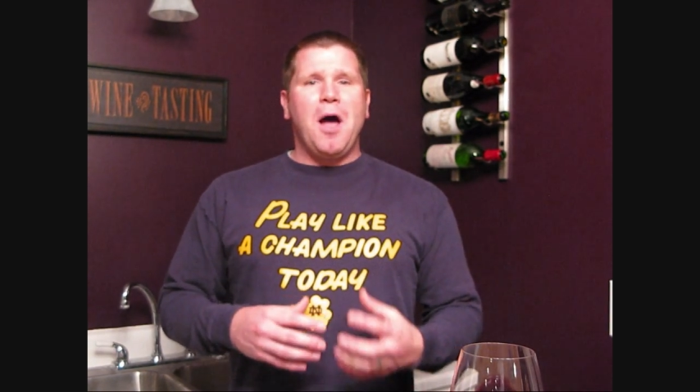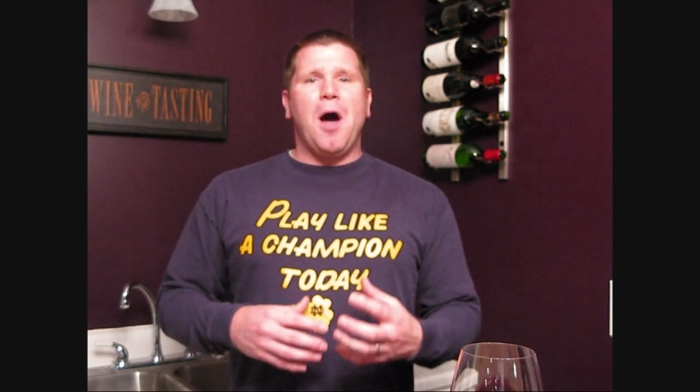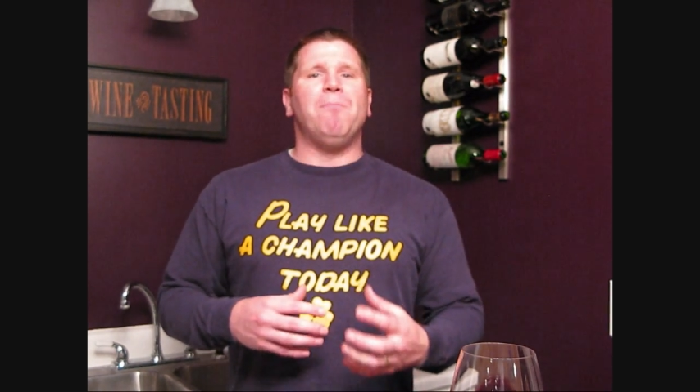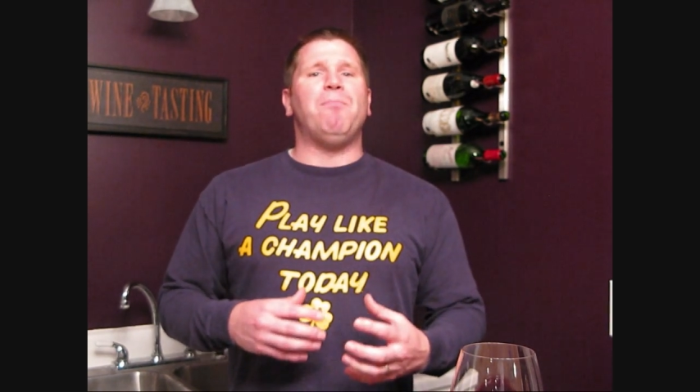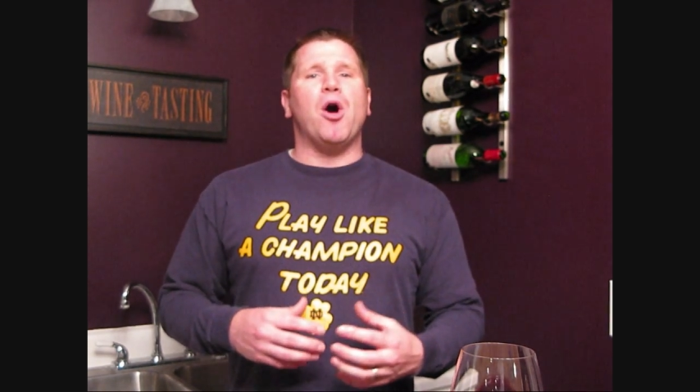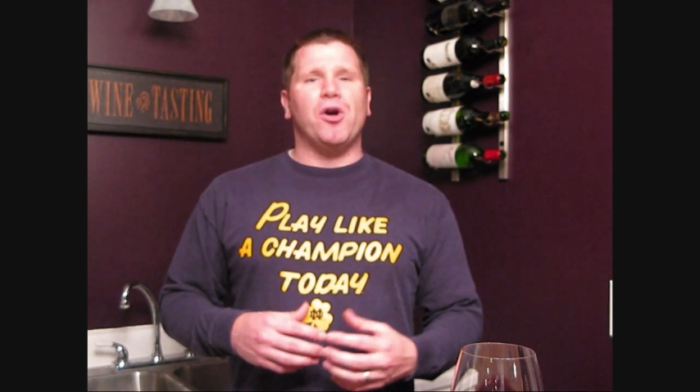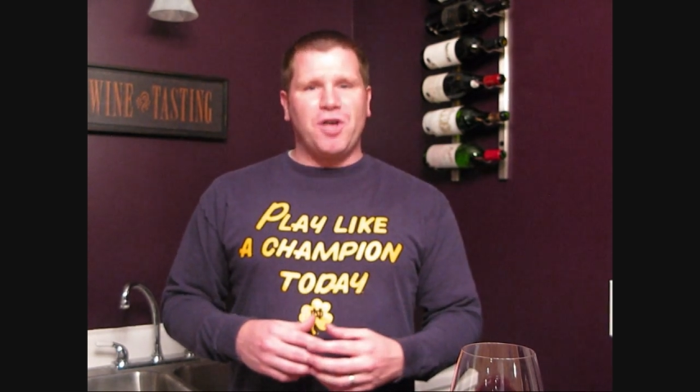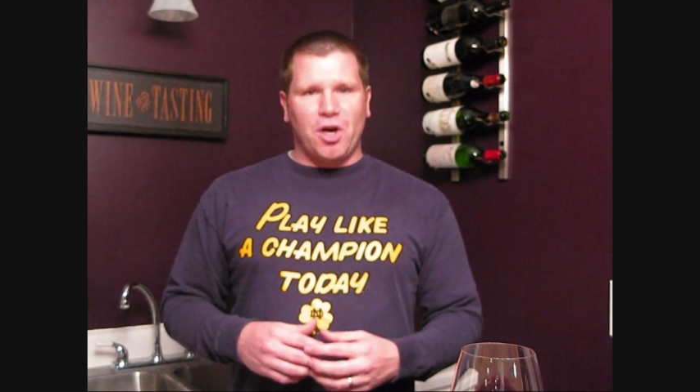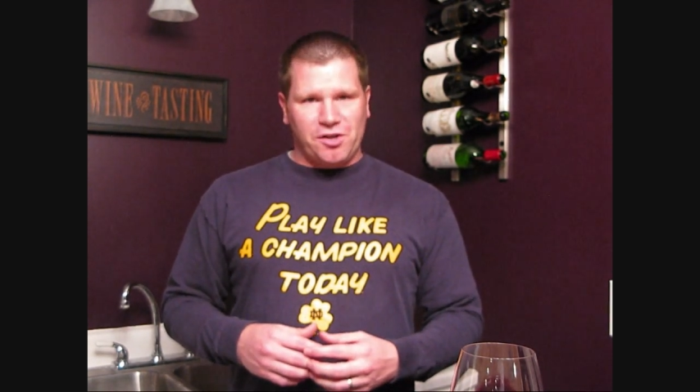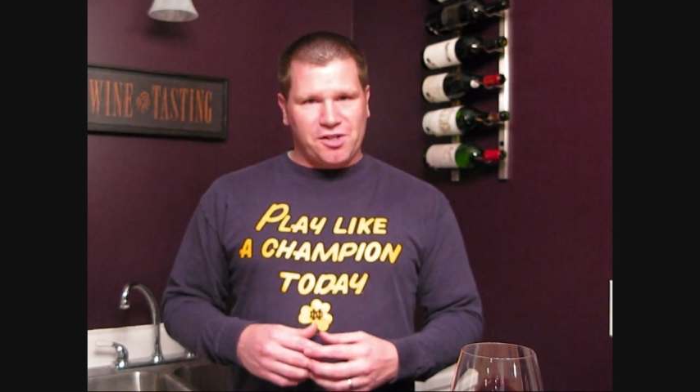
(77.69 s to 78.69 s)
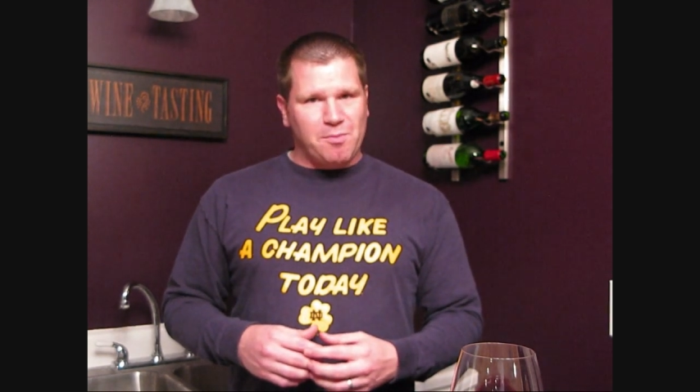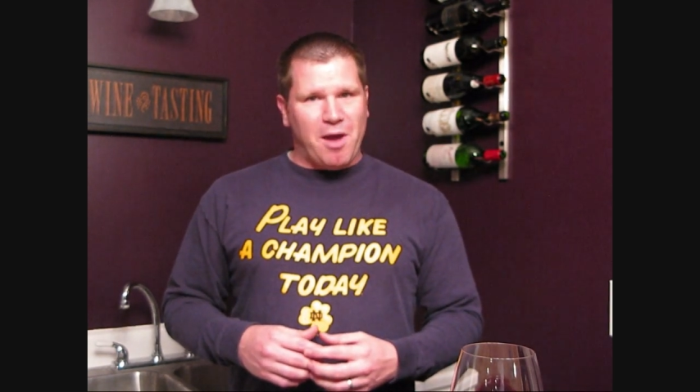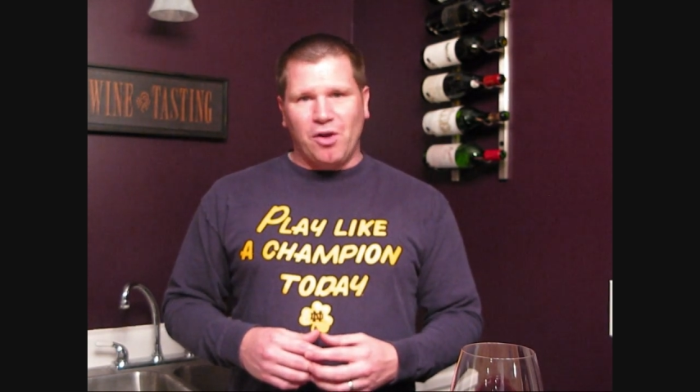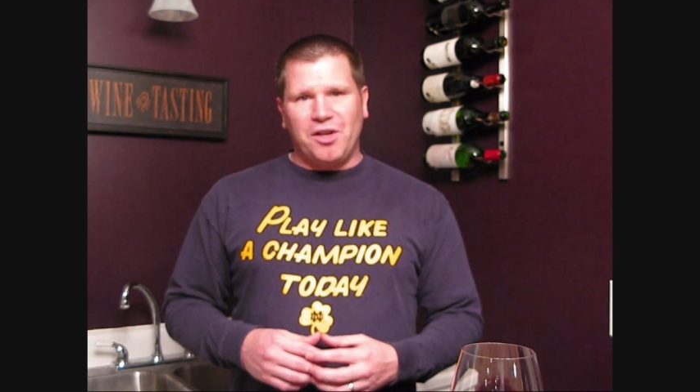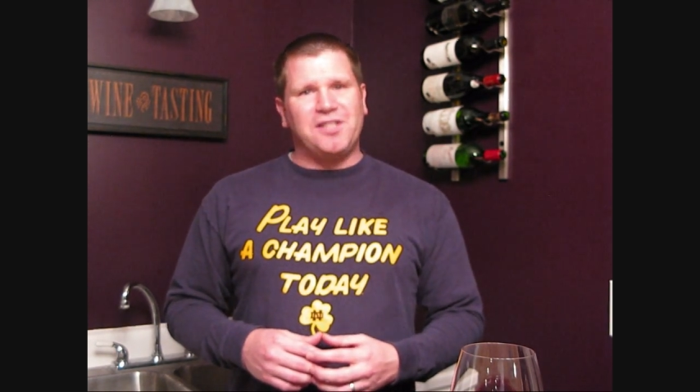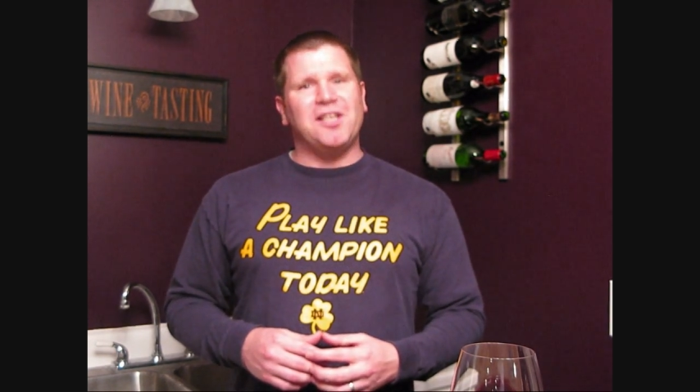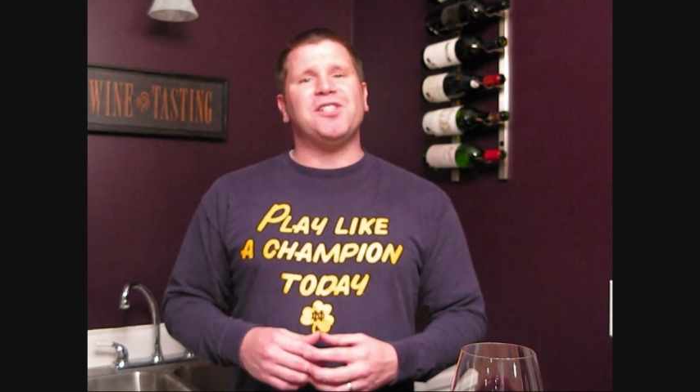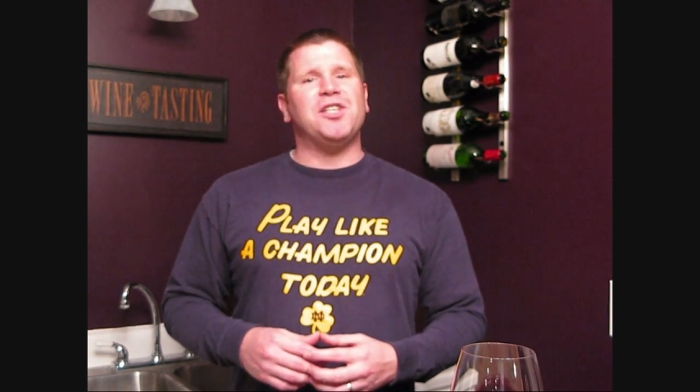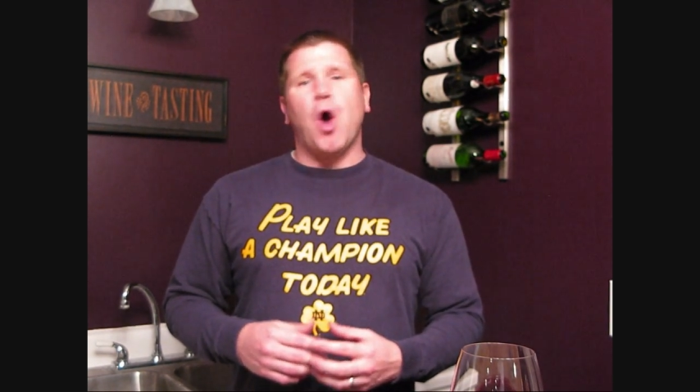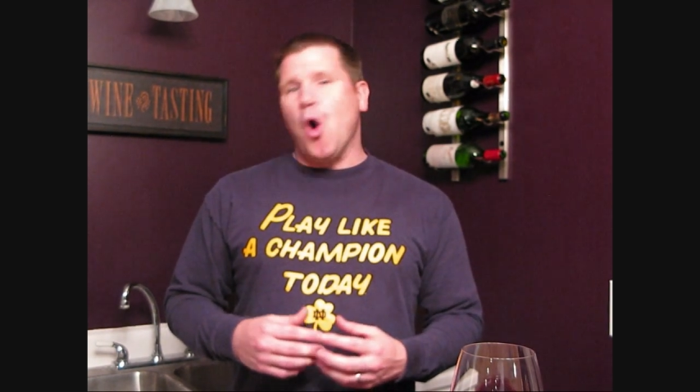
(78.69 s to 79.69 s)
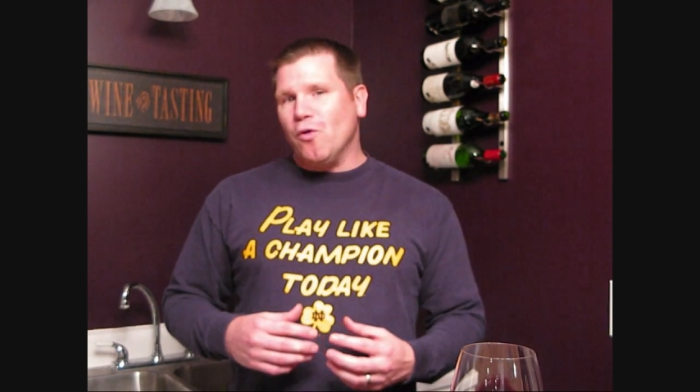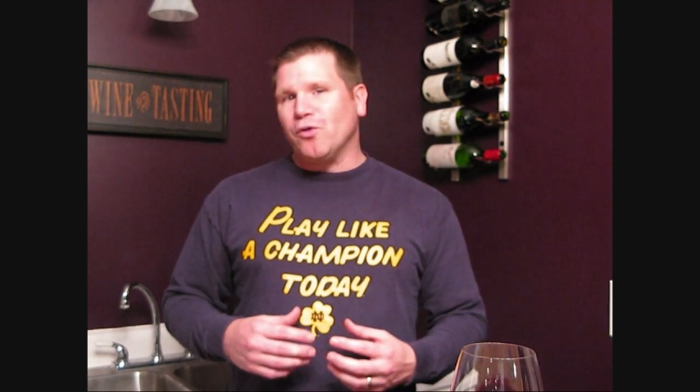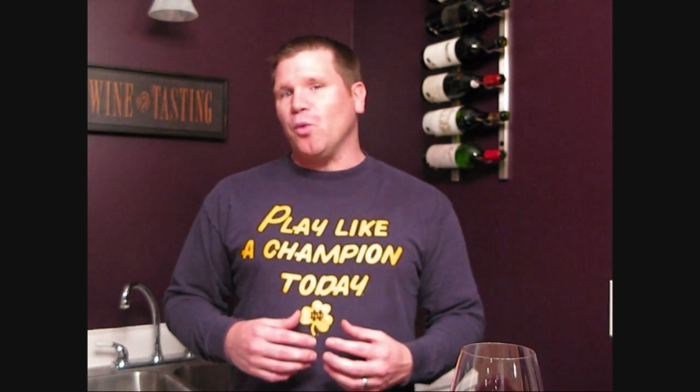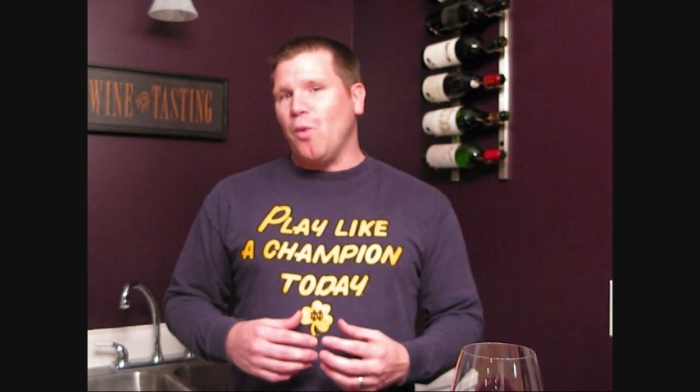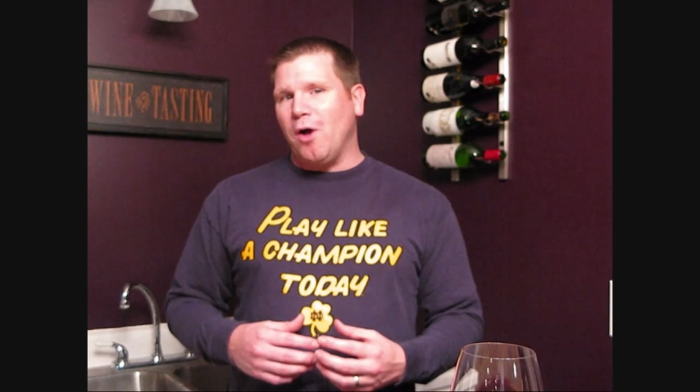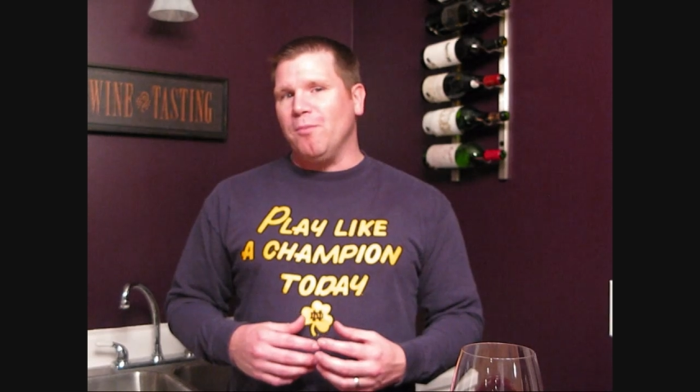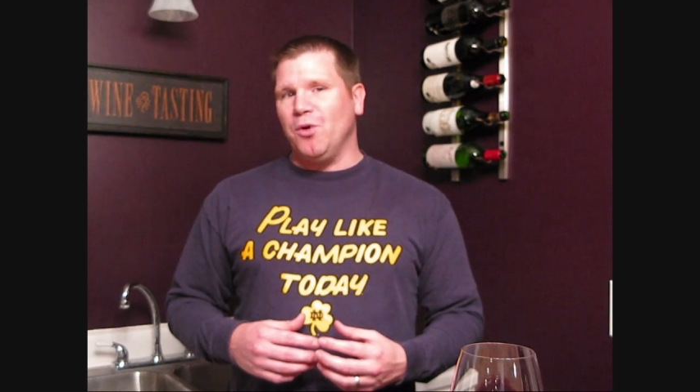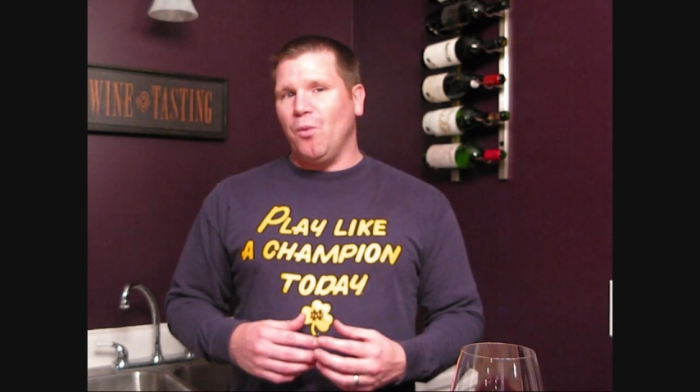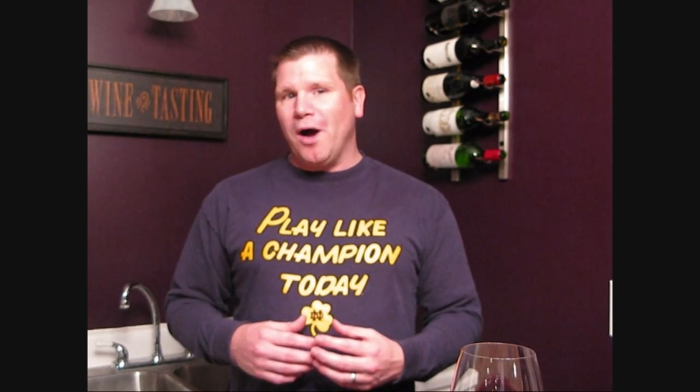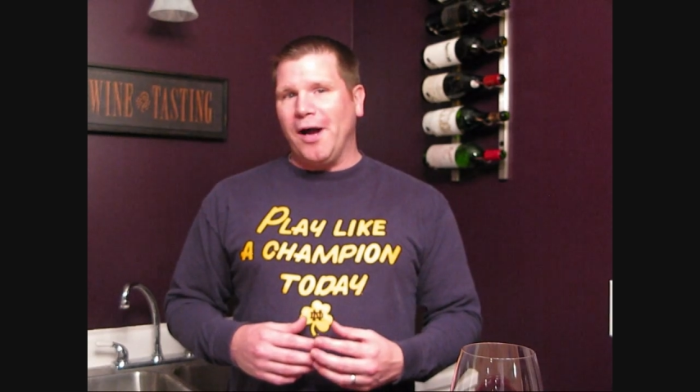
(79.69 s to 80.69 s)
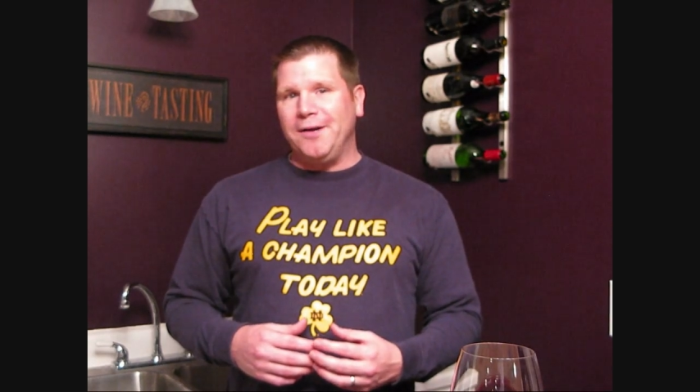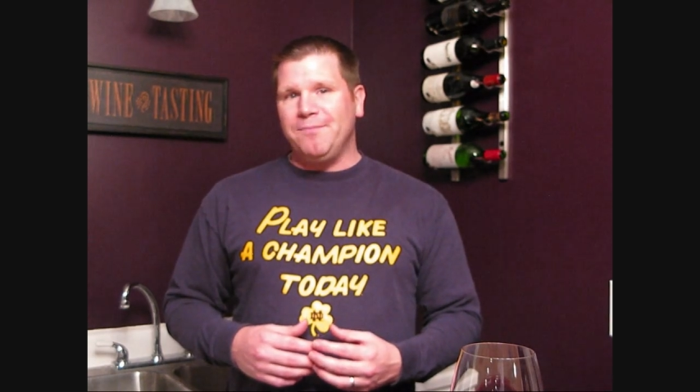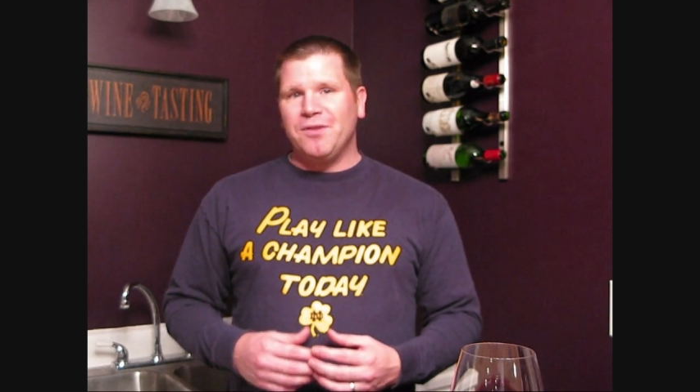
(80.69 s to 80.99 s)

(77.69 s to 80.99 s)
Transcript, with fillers: a barnyard smell and it doesn't overwhelm the wine.